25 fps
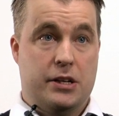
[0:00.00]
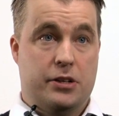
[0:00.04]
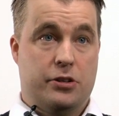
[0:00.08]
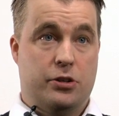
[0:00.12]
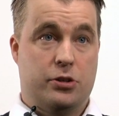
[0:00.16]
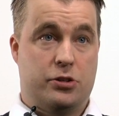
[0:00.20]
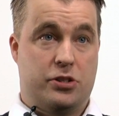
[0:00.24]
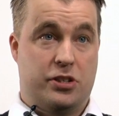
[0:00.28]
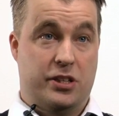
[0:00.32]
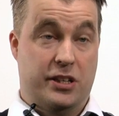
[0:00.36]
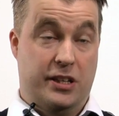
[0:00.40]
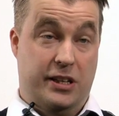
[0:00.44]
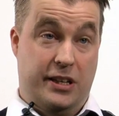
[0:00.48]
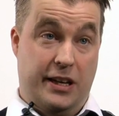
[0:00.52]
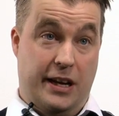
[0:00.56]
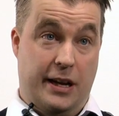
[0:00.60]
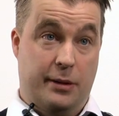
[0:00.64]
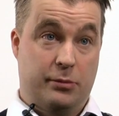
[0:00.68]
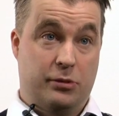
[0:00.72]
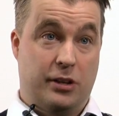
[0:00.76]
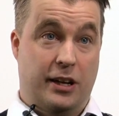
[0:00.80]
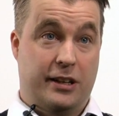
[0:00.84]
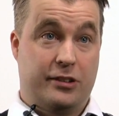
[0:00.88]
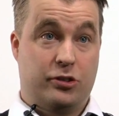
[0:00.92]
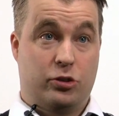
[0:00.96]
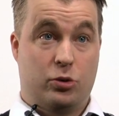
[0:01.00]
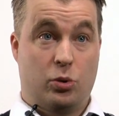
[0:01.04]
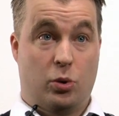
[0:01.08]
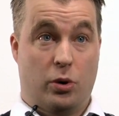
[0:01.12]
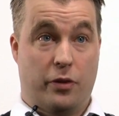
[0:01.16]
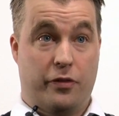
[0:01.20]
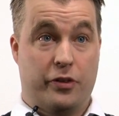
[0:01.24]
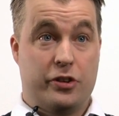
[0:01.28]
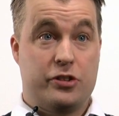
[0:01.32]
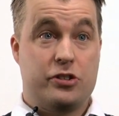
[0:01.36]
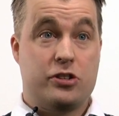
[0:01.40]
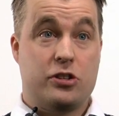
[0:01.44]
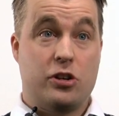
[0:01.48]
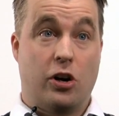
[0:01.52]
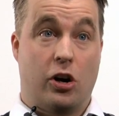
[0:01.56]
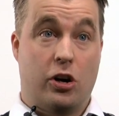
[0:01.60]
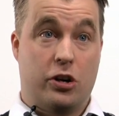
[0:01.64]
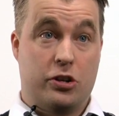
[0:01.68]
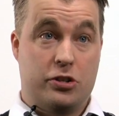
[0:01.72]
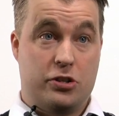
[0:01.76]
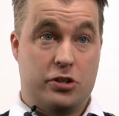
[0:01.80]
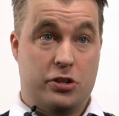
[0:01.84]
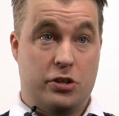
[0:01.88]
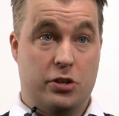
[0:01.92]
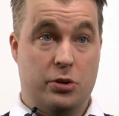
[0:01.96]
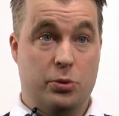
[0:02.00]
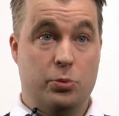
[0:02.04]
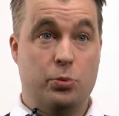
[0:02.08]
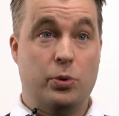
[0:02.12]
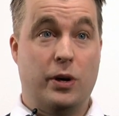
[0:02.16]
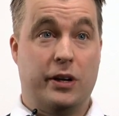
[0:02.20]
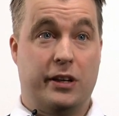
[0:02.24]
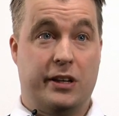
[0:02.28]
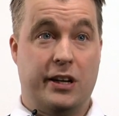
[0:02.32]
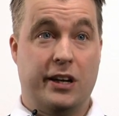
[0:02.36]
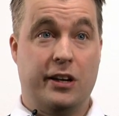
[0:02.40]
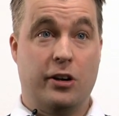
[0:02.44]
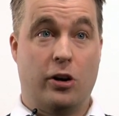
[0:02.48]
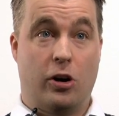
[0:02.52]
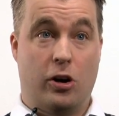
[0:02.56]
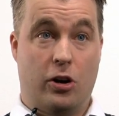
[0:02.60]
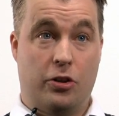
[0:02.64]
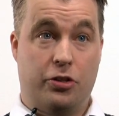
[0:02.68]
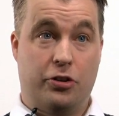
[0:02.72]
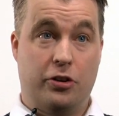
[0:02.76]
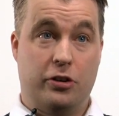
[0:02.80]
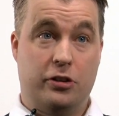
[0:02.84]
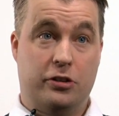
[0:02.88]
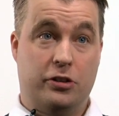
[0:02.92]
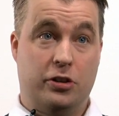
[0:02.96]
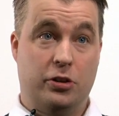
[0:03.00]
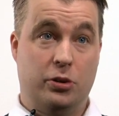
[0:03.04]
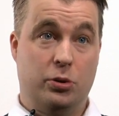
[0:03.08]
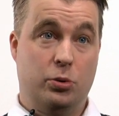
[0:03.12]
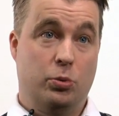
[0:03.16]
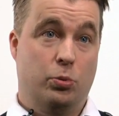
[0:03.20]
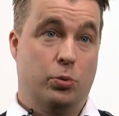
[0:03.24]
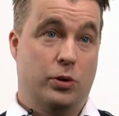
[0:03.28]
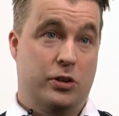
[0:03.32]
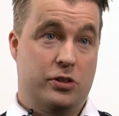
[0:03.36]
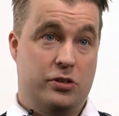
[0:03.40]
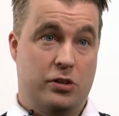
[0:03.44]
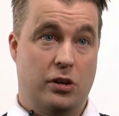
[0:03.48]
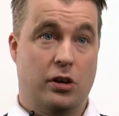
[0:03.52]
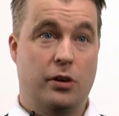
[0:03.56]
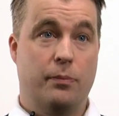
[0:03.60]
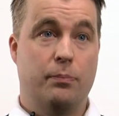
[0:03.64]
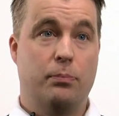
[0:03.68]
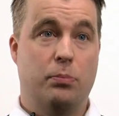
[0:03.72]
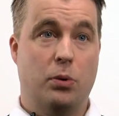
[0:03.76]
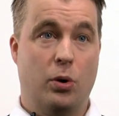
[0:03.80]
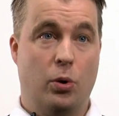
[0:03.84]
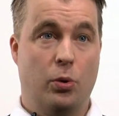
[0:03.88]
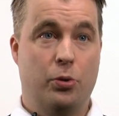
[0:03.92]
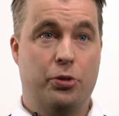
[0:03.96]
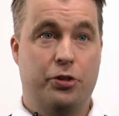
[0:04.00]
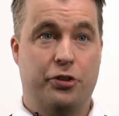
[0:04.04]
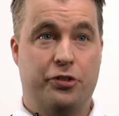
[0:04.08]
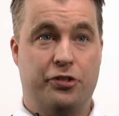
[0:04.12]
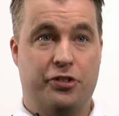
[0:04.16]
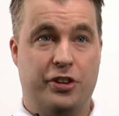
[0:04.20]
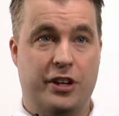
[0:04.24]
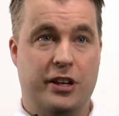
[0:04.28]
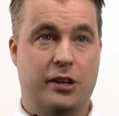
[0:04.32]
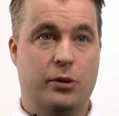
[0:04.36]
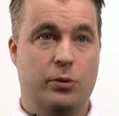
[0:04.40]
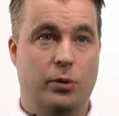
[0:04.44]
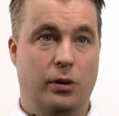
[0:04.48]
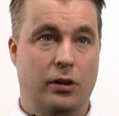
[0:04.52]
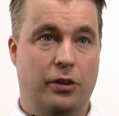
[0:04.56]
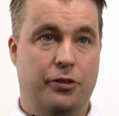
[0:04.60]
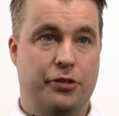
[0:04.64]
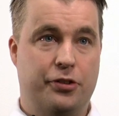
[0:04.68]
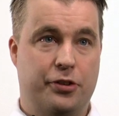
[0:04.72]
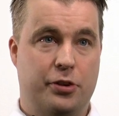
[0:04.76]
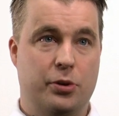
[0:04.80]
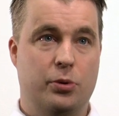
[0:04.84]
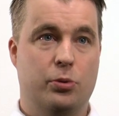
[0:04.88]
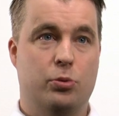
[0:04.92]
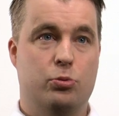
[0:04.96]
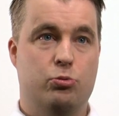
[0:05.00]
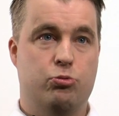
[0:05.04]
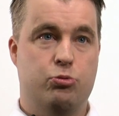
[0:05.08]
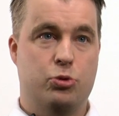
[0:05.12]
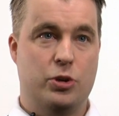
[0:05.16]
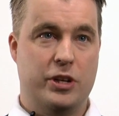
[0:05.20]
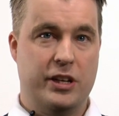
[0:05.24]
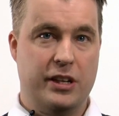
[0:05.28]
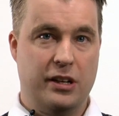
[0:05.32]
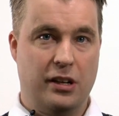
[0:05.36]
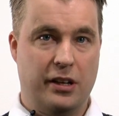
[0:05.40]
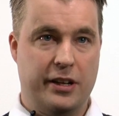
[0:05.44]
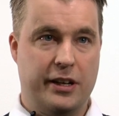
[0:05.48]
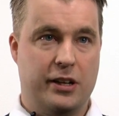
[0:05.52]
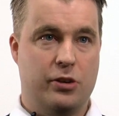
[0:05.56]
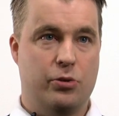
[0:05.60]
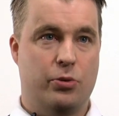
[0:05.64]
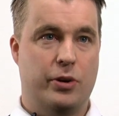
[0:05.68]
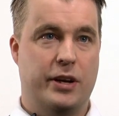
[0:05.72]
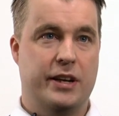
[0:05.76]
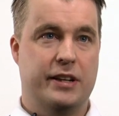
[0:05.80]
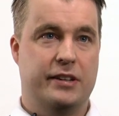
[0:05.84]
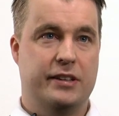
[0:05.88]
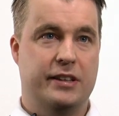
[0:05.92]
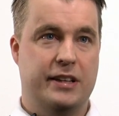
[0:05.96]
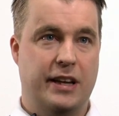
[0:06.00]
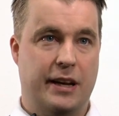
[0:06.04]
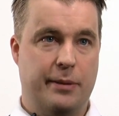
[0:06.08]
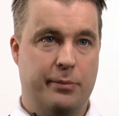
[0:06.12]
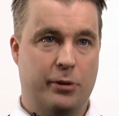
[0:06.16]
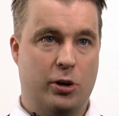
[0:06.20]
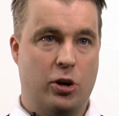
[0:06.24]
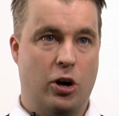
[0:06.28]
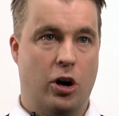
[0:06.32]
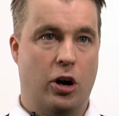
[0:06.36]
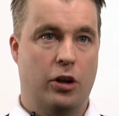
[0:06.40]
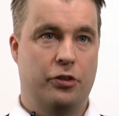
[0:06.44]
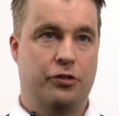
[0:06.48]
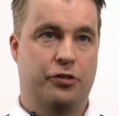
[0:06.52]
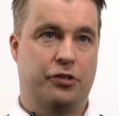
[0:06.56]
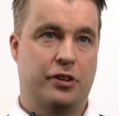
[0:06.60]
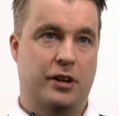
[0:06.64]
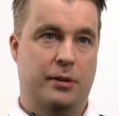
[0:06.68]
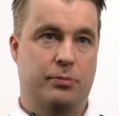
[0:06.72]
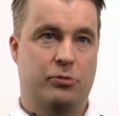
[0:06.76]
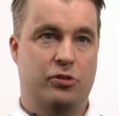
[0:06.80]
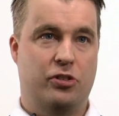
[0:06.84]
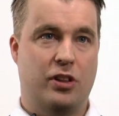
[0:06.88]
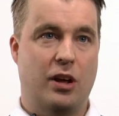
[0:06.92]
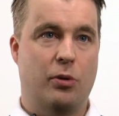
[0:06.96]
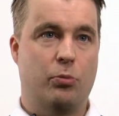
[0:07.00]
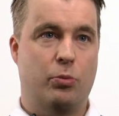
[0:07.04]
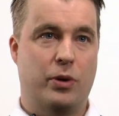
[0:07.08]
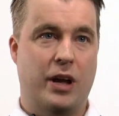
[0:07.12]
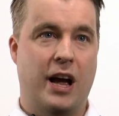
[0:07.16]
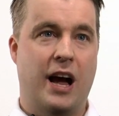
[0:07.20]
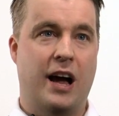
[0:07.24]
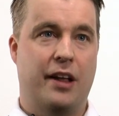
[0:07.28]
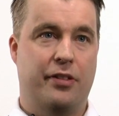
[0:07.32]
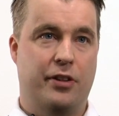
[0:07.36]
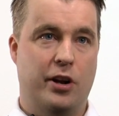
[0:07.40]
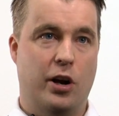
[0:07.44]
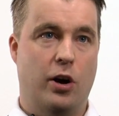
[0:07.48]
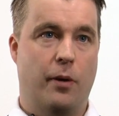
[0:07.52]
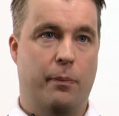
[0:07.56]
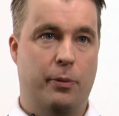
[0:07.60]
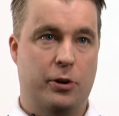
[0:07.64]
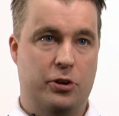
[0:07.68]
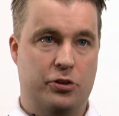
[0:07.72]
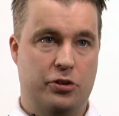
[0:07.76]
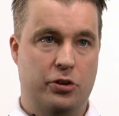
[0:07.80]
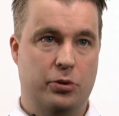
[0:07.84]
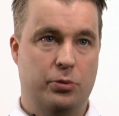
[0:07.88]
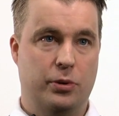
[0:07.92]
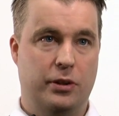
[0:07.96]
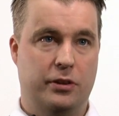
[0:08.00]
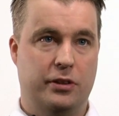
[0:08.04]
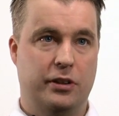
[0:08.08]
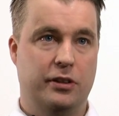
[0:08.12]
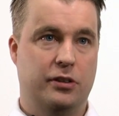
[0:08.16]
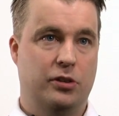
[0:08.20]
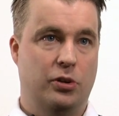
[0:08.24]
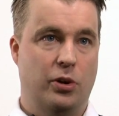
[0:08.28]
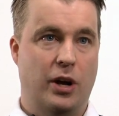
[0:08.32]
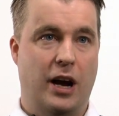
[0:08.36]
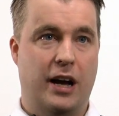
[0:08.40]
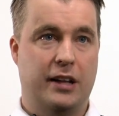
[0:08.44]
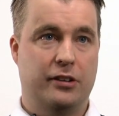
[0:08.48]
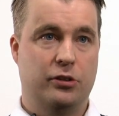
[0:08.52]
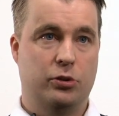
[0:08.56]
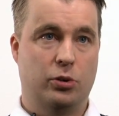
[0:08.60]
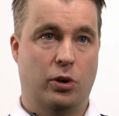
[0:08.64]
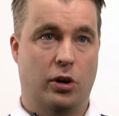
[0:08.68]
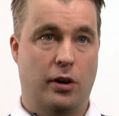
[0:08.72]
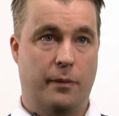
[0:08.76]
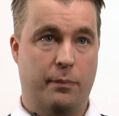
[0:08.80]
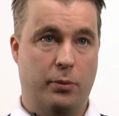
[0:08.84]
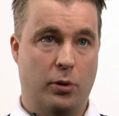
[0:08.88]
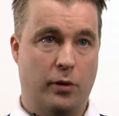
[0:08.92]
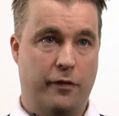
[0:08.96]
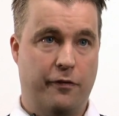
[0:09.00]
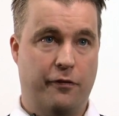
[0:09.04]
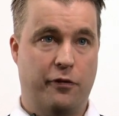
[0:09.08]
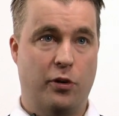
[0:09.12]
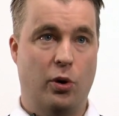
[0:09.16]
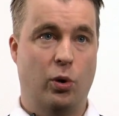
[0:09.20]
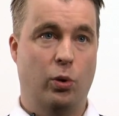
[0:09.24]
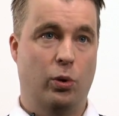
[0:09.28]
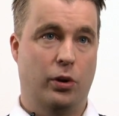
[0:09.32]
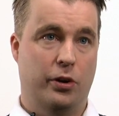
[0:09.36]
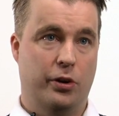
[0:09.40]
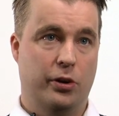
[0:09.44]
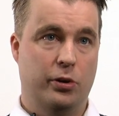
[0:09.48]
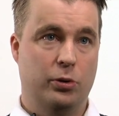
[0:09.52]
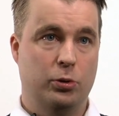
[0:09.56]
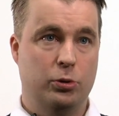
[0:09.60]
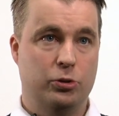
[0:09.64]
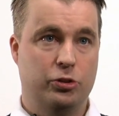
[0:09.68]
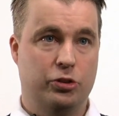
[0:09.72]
You see games like Sword of the Stars 2 and King Arthur 2, which are both sequels to really great game concepts that we had the opportunity to add to our portfolio.